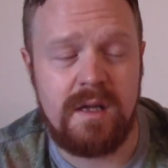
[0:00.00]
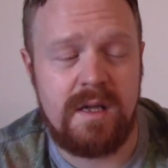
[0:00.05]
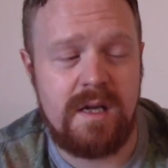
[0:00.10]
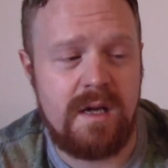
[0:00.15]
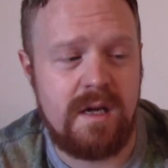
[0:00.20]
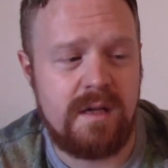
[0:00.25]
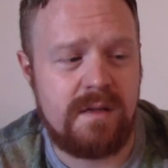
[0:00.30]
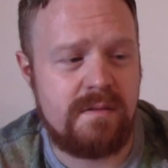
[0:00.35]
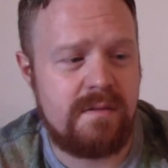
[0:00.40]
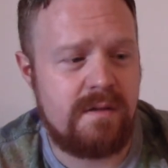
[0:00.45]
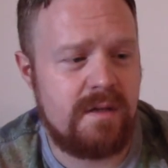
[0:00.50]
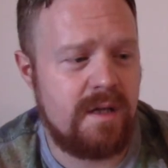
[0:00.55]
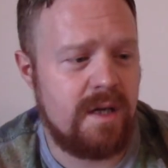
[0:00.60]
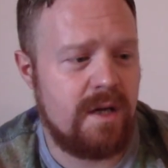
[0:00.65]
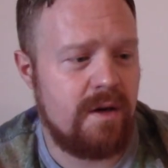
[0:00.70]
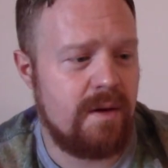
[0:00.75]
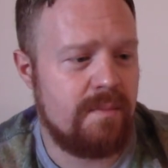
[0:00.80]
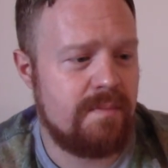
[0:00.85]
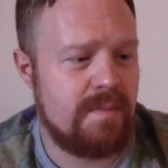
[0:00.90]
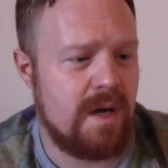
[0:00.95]
It, uh, you
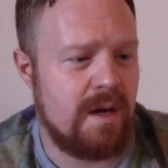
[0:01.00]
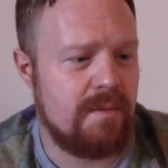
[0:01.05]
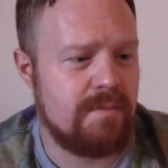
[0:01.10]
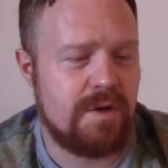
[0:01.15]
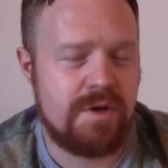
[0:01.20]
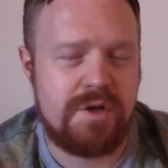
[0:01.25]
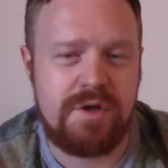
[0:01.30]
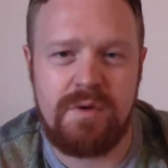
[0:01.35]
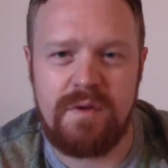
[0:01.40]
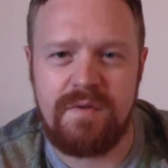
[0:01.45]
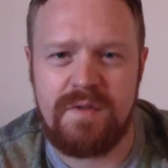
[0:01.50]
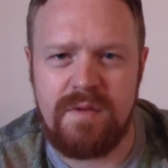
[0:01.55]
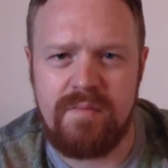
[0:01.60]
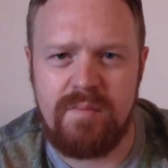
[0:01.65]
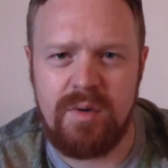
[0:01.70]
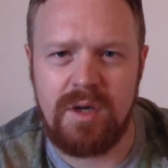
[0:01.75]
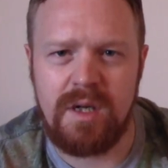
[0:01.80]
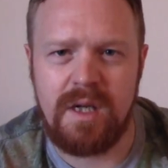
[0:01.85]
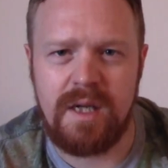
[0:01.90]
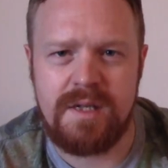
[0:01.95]
know, I'm not sure if they
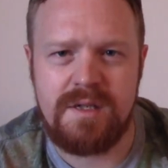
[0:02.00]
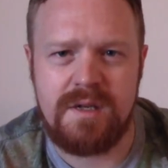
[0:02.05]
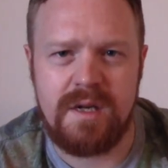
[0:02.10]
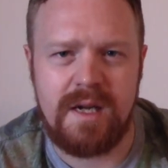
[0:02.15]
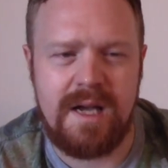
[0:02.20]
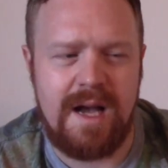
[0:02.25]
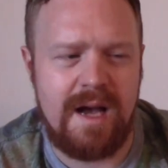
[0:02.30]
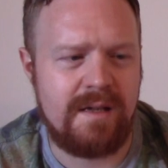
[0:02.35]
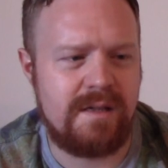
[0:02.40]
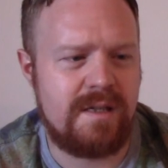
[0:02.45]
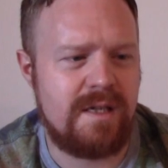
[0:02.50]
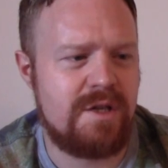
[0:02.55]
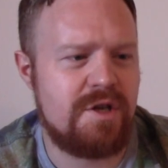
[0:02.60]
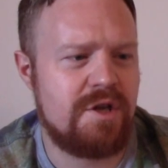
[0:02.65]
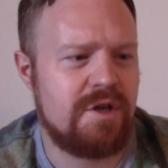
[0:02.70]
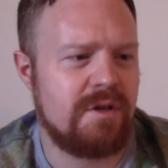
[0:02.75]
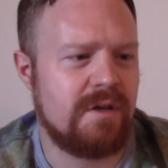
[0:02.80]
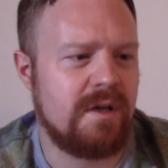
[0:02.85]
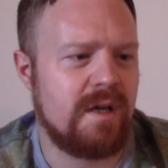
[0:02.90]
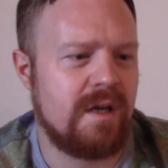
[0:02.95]
put like sort of candied
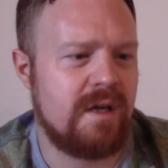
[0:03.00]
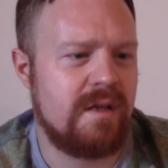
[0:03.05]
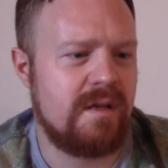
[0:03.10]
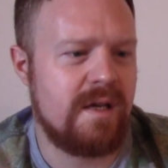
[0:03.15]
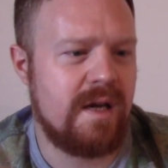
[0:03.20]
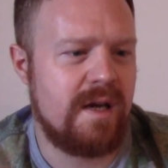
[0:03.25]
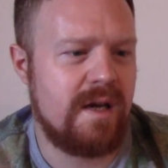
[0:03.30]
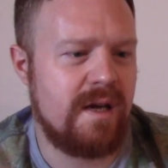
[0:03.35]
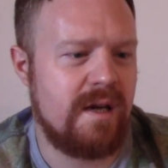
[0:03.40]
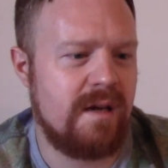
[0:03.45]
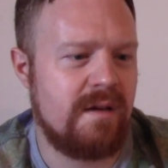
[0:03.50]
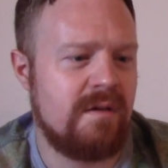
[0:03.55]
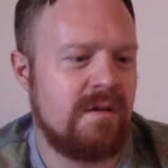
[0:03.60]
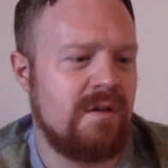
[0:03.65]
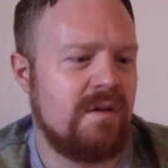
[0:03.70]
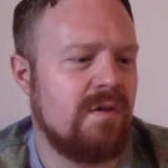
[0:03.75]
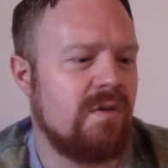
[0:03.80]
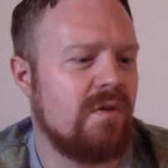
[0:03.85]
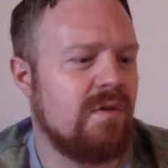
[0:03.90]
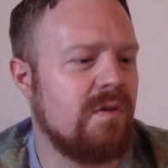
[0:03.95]
sugar in there
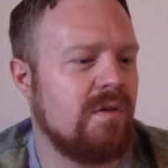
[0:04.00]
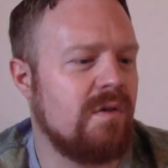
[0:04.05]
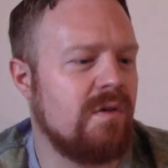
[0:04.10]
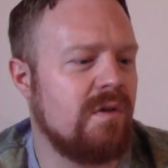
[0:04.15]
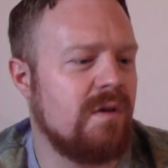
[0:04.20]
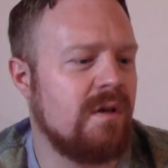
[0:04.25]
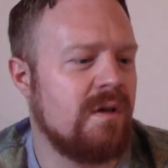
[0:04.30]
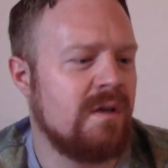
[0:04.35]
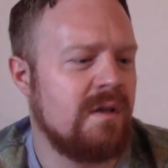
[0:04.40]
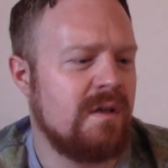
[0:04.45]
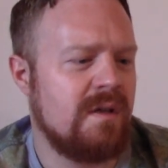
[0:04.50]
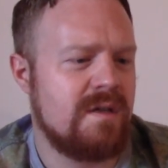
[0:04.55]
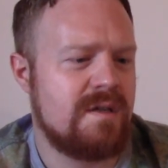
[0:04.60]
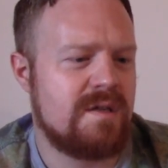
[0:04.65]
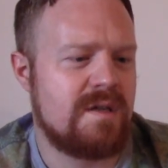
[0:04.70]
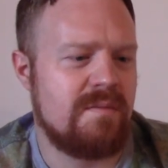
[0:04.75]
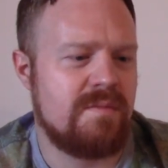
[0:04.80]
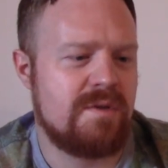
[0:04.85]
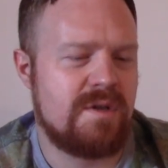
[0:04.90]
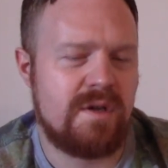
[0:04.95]
or
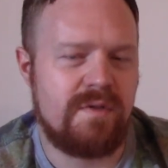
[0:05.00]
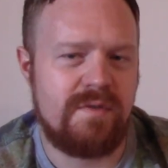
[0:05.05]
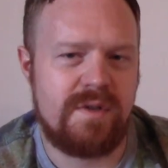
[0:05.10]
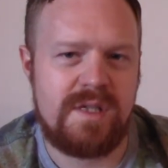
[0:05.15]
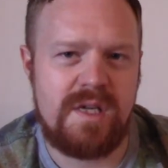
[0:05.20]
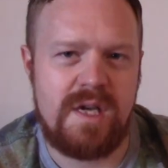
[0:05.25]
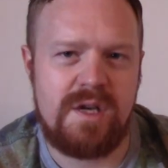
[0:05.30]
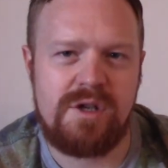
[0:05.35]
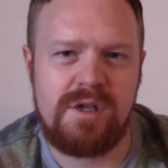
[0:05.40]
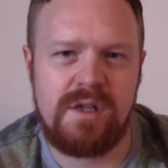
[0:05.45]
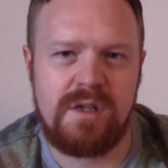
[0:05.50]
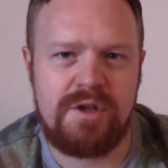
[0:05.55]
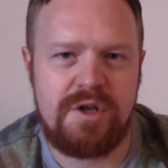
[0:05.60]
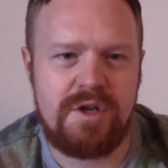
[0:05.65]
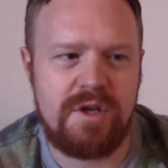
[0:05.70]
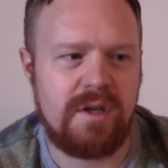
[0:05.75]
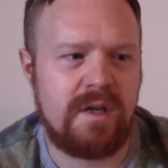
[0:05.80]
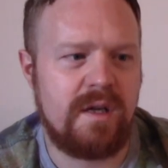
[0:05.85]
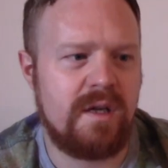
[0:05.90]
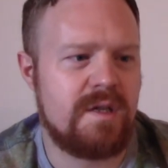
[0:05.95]
some sort of additional
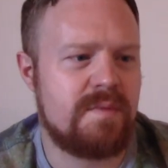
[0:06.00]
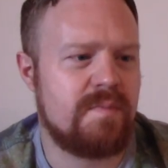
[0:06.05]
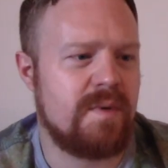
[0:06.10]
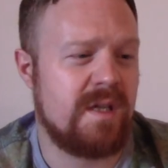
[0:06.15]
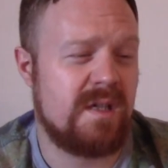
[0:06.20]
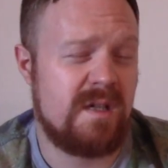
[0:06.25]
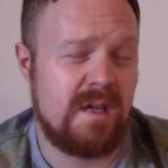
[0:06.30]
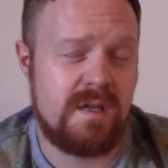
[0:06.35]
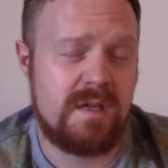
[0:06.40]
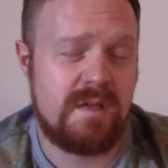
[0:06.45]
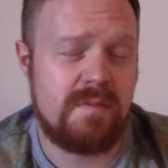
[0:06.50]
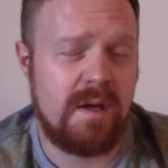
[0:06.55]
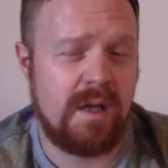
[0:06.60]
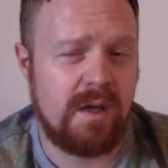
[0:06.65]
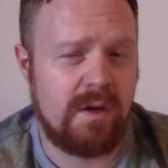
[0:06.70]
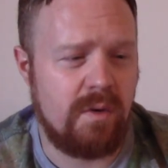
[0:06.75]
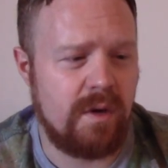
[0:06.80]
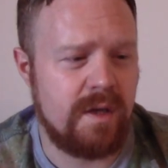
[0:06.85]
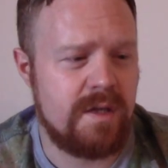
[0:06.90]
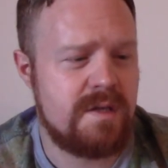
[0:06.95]
sugars, but it does
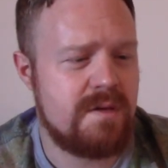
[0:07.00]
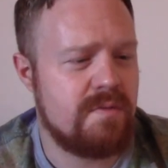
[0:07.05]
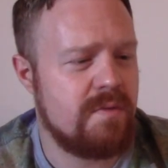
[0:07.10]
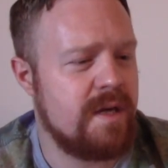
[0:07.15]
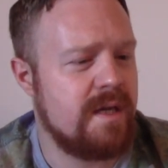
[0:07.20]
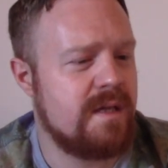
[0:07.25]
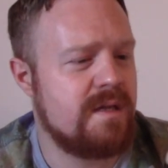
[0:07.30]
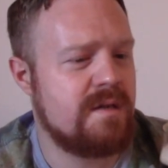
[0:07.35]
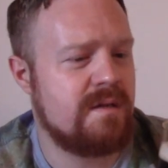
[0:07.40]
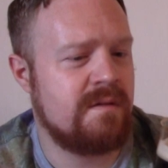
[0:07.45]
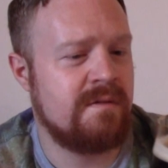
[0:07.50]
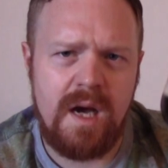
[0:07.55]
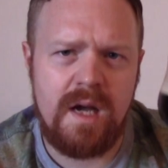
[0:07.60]
smell quite sweet.